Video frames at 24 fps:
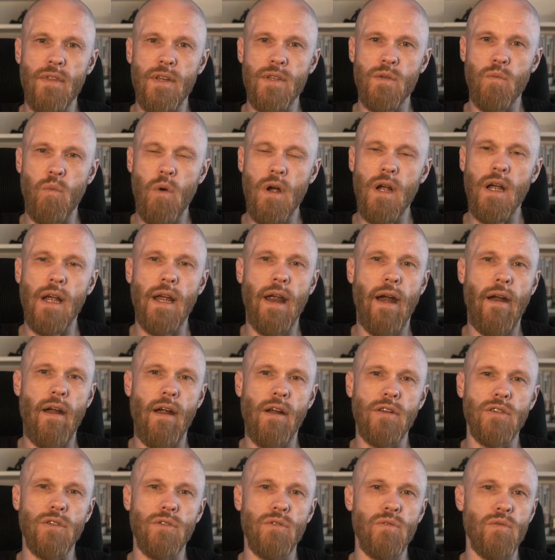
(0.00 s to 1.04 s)
there's one
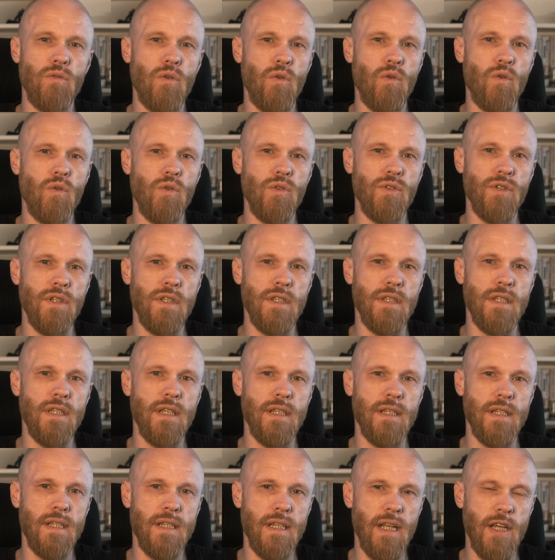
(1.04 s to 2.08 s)
character who causes
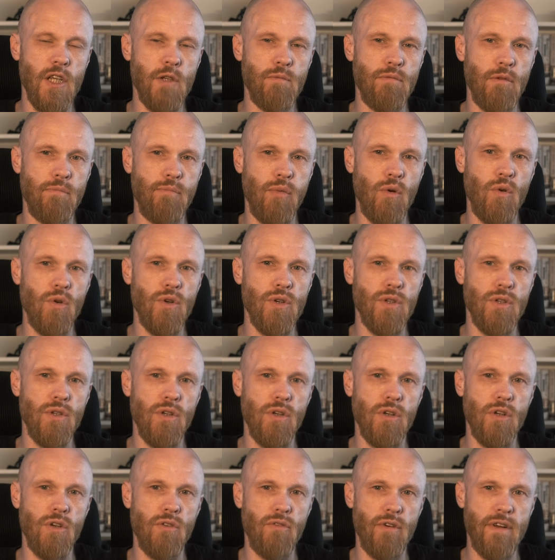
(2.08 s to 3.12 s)

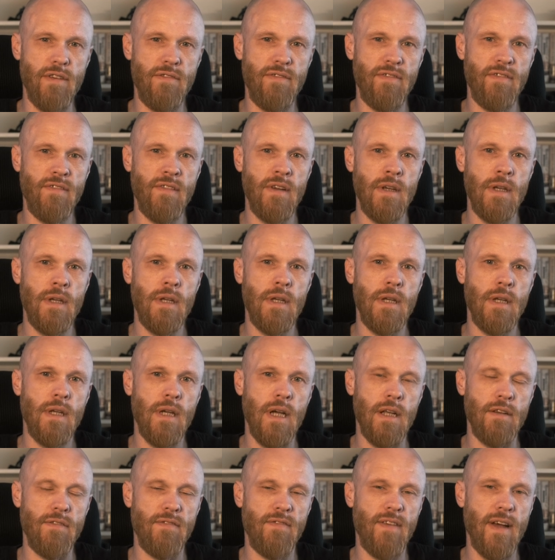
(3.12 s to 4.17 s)
disproportionate grief
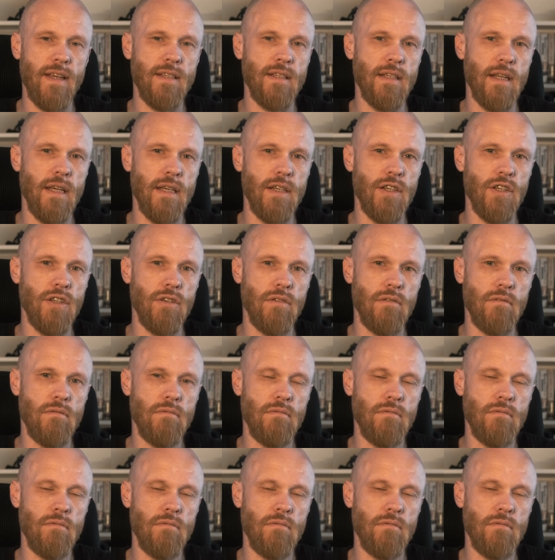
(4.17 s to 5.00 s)
and fascination.